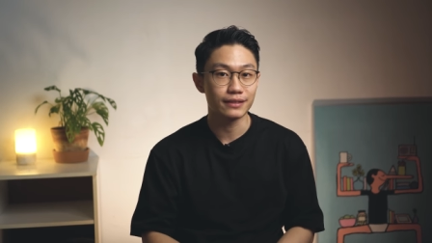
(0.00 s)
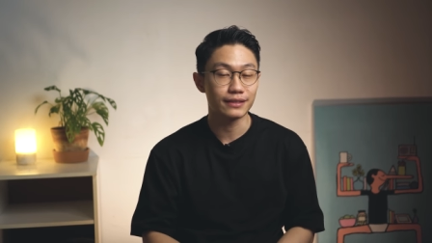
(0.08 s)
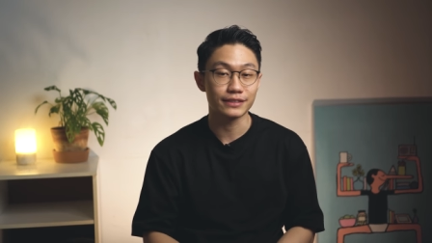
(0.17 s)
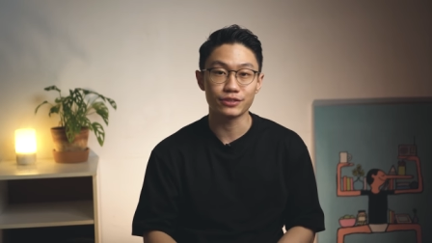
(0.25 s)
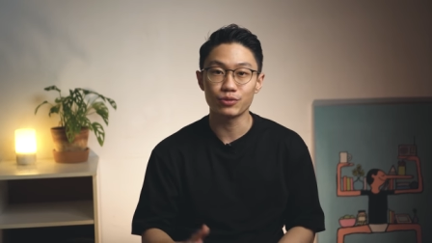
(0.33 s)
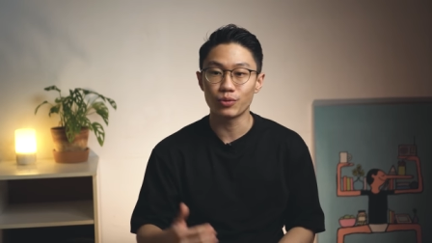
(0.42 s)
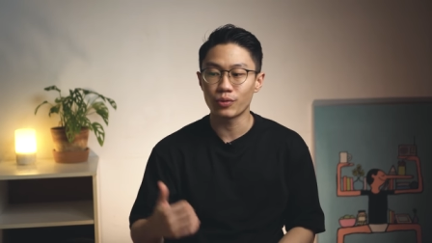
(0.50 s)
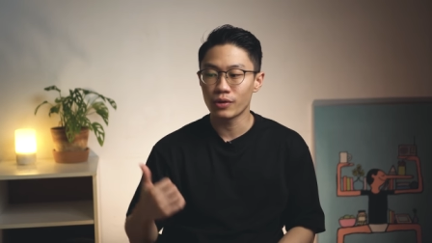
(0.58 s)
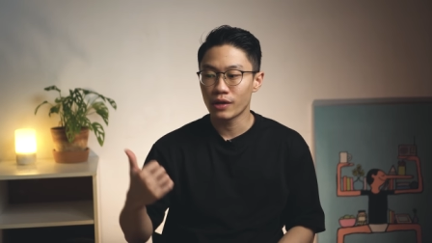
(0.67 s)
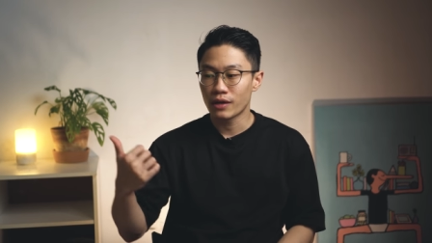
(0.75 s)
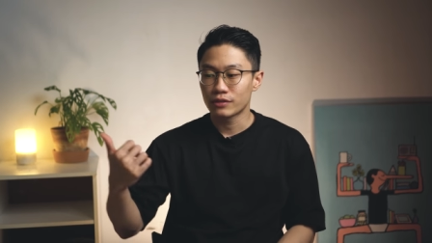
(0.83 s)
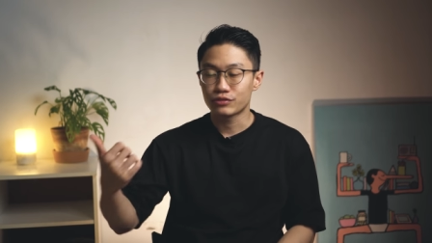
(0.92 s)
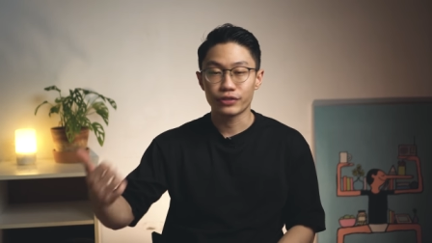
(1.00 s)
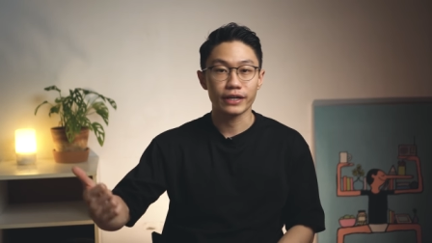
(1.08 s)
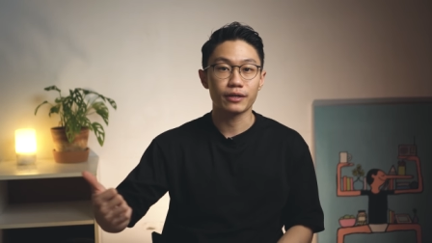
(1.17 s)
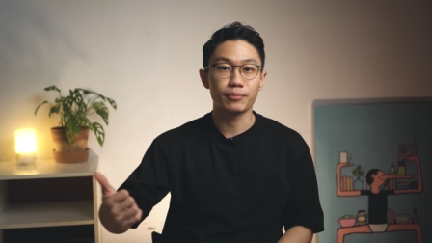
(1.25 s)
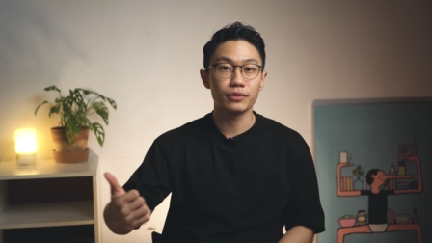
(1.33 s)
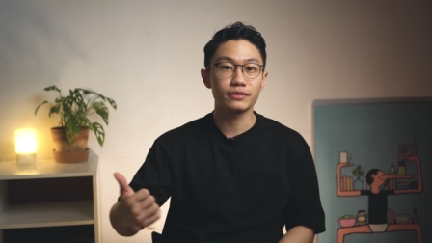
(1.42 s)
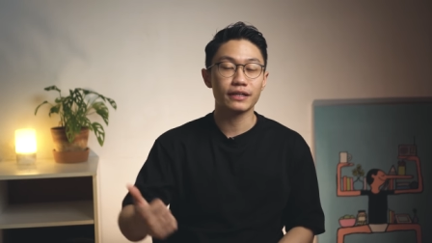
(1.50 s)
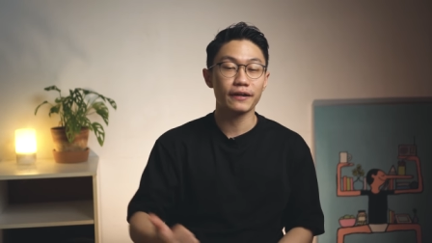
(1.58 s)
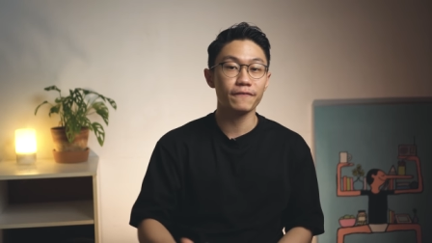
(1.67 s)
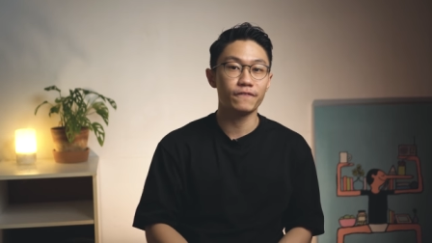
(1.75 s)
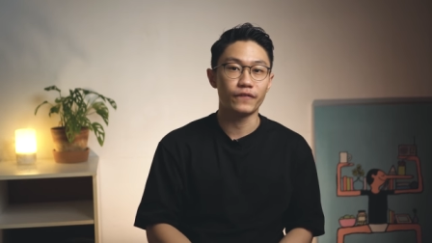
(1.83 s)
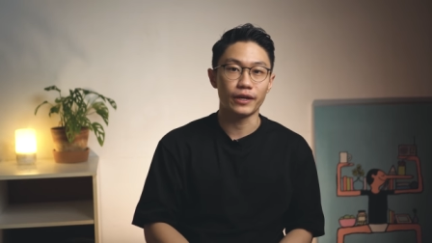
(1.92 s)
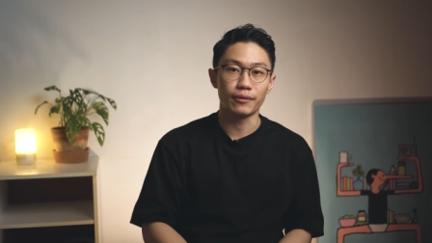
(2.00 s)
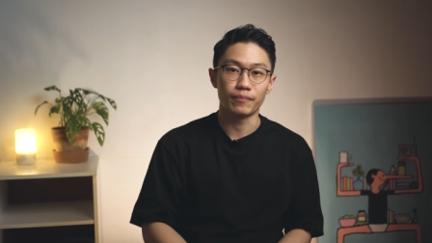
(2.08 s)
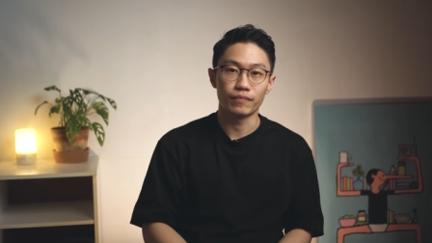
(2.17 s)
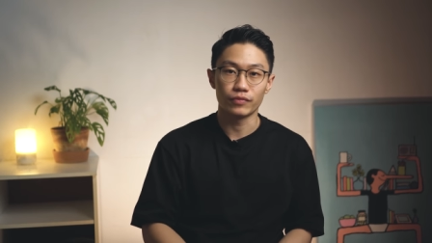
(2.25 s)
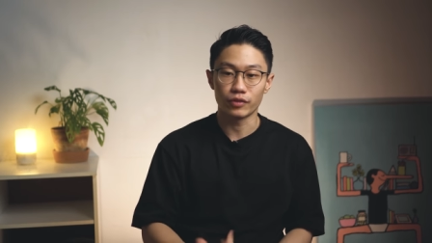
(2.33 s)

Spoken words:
There's no trackable time frame,